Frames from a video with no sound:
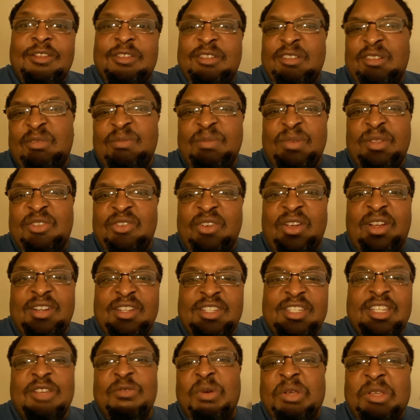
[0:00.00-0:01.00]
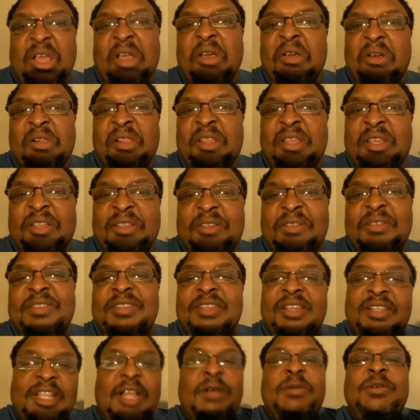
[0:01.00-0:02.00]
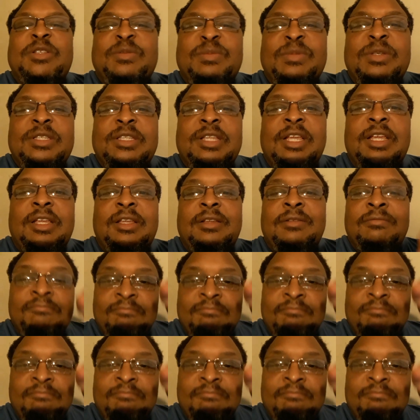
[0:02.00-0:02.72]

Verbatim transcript: So don't be trying to say well earlier you said that was a mistake.